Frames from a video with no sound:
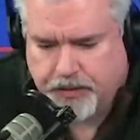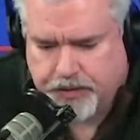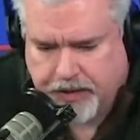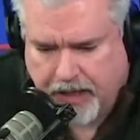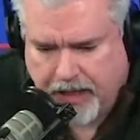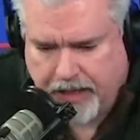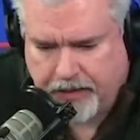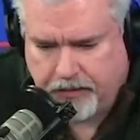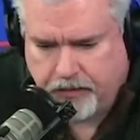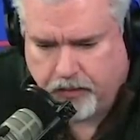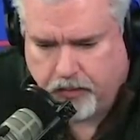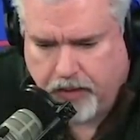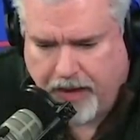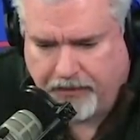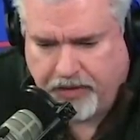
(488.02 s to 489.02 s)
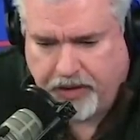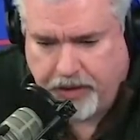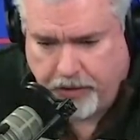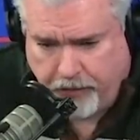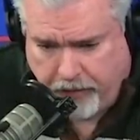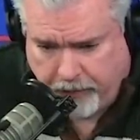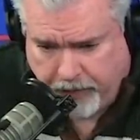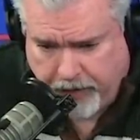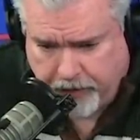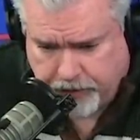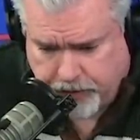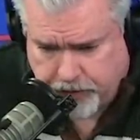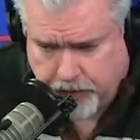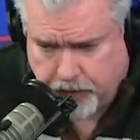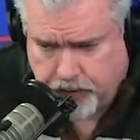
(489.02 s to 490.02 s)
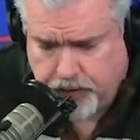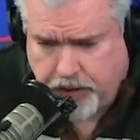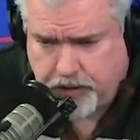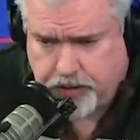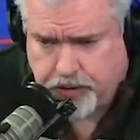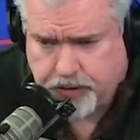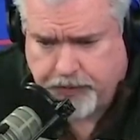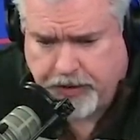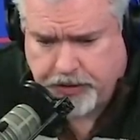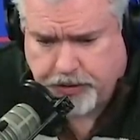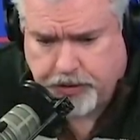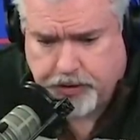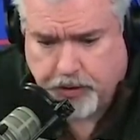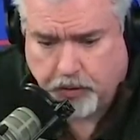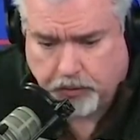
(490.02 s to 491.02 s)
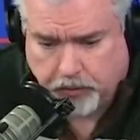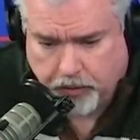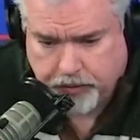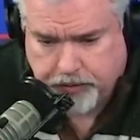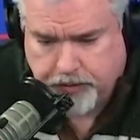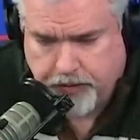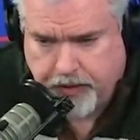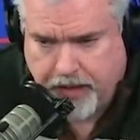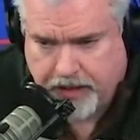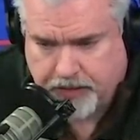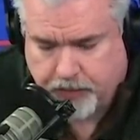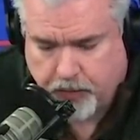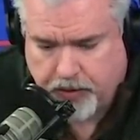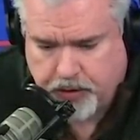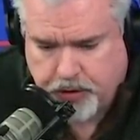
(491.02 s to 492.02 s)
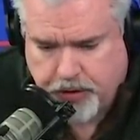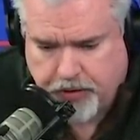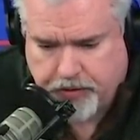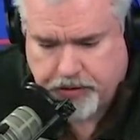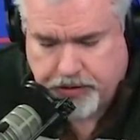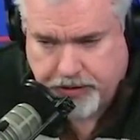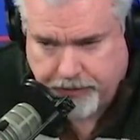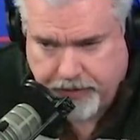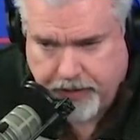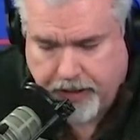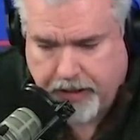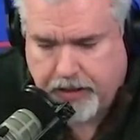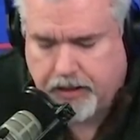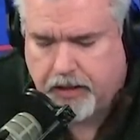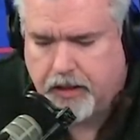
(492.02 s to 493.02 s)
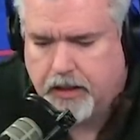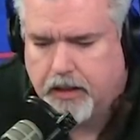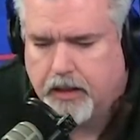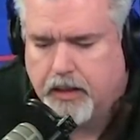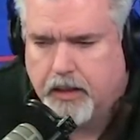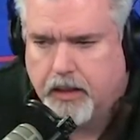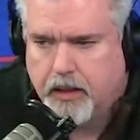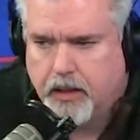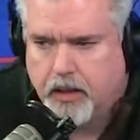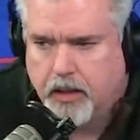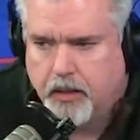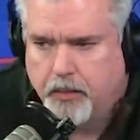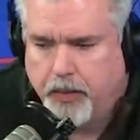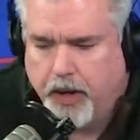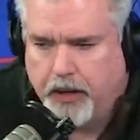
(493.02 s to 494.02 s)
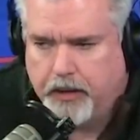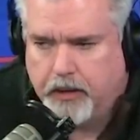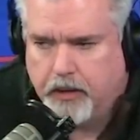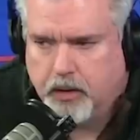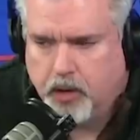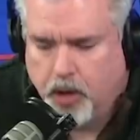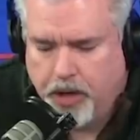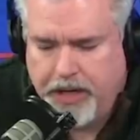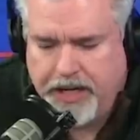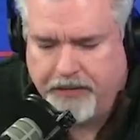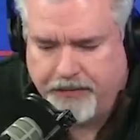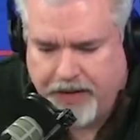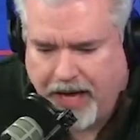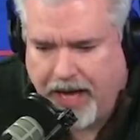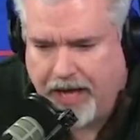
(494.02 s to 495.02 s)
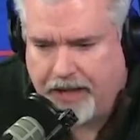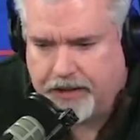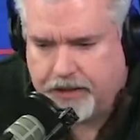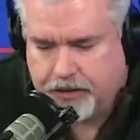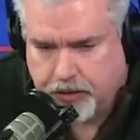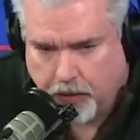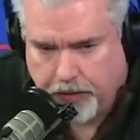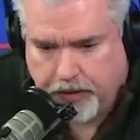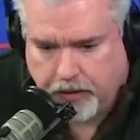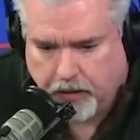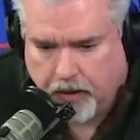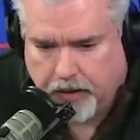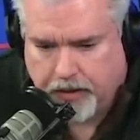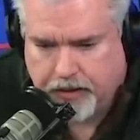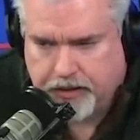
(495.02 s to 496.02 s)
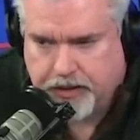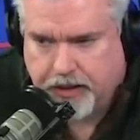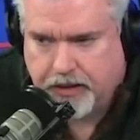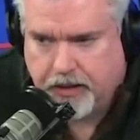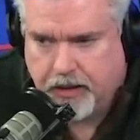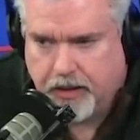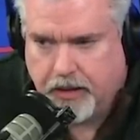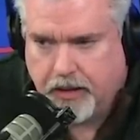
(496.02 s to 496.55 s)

are tied having to deal with the Players Association, especially so close to the expiration of the CBA. But could he have gone to Tony Clark and said,